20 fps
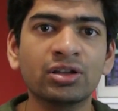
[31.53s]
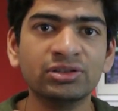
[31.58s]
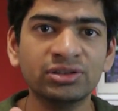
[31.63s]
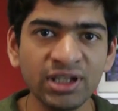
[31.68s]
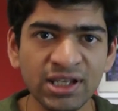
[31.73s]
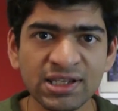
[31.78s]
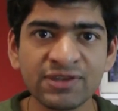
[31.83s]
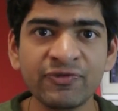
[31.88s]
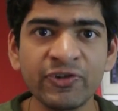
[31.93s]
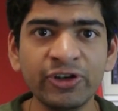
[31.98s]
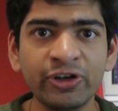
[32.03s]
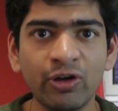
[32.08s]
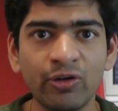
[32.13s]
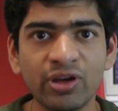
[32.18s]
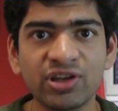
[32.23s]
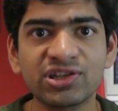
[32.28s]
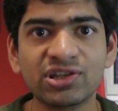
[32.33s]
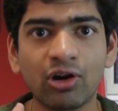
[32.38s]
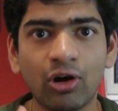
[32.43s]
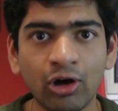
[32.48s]
This video
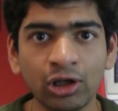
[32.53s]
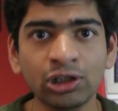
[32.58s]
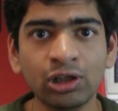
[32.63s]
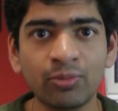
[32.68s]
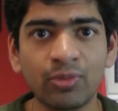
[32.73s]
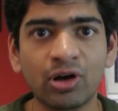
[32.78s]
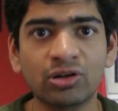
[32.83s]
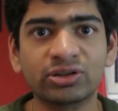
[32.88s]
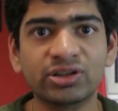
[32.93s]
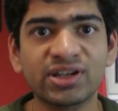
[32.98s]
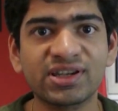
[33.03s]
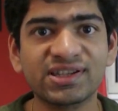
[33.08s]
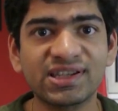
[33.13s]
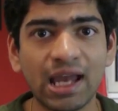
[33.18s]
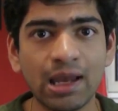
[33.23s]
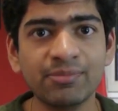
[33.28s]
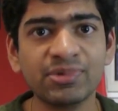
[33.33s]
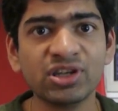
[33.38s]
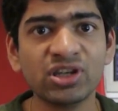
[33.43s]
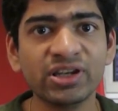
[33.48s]
is all about the
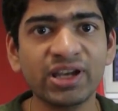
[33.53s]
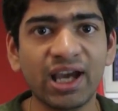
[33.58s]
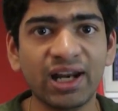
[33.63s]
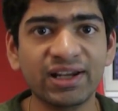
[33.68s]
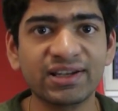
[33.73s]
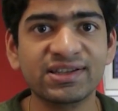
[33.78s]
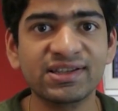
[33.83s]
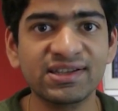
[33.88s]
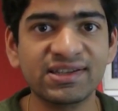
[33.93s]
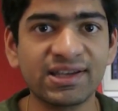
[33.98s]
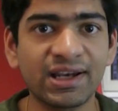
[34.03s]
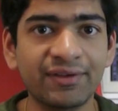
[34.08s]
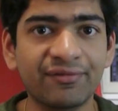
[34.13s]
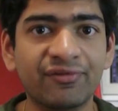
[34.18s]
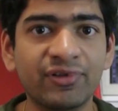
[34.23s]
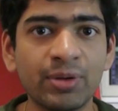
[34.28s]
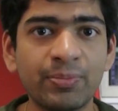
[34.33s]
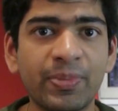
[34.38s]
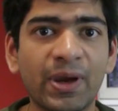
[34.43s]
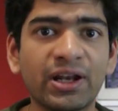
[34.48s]
Samsung Galaxy Z
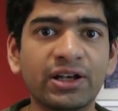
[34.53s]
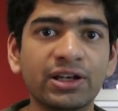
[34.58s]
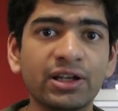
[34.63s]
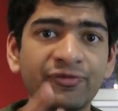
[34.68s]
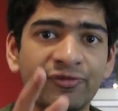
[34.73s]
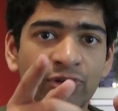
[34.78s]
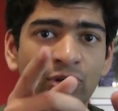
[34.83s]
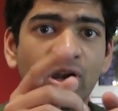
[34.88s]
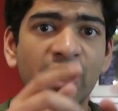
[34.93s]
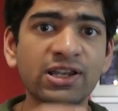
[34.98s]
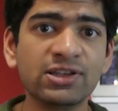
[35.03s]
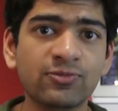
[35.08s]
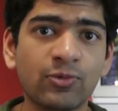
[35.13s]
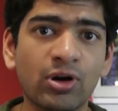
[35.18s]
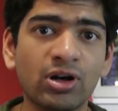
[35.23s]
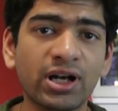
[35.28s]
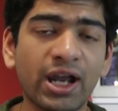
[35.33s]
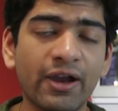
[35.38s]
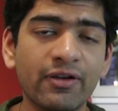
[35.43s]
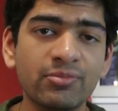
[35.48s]
Flip, and if you guys
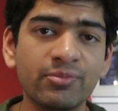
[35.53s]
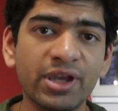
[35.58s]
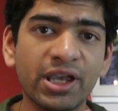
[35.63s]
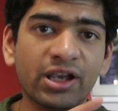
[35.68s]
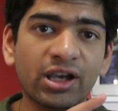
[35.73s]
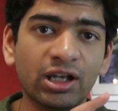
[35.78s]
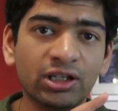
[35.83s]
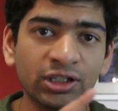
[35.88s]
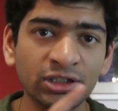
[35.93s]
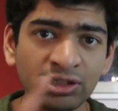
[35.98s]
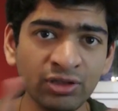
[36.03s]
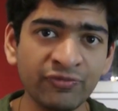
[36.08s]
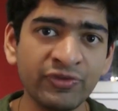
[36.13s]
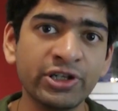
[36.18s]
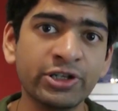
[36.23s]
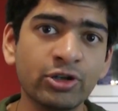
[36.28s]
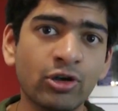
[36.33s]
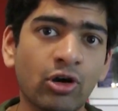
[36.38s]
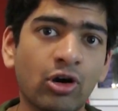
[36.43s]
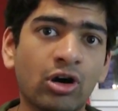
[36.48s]
want, I'll make another
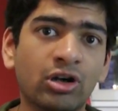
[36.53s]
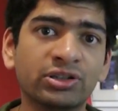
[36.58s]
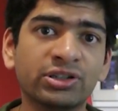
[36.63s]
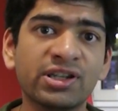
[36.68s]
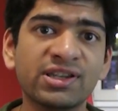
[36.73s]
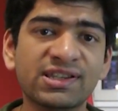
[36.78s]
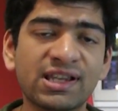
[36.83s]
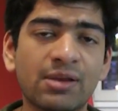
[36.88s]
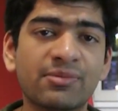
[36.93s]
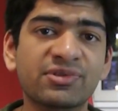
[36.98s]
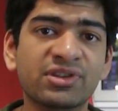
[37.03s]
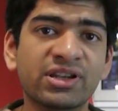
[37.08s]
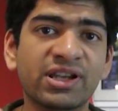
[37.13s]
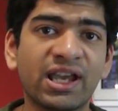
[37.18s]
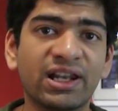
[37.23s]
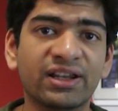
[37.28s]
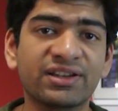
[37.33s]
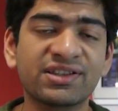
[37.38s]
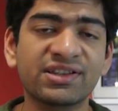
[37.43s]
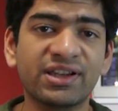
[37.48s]
video on the Samsung
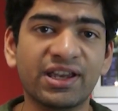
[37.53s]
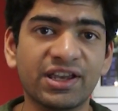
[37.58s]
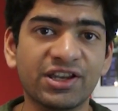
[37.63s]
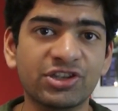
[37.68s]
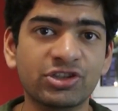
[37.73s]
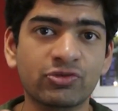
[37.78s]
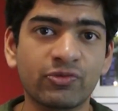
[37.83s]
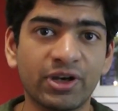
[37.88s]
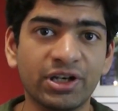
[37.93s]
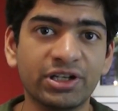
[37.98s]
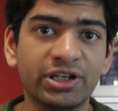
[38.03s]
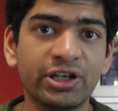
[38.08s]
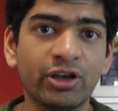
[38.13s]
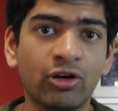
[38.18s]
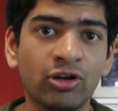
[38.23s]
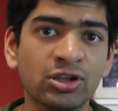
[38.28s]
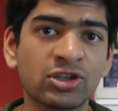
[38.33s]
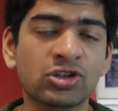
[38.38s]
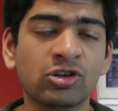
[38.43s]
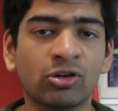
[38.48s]
Galaxy S20
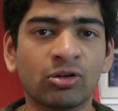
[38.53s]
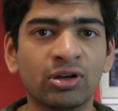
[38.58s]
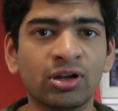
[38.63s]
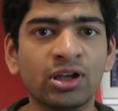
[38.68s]
also.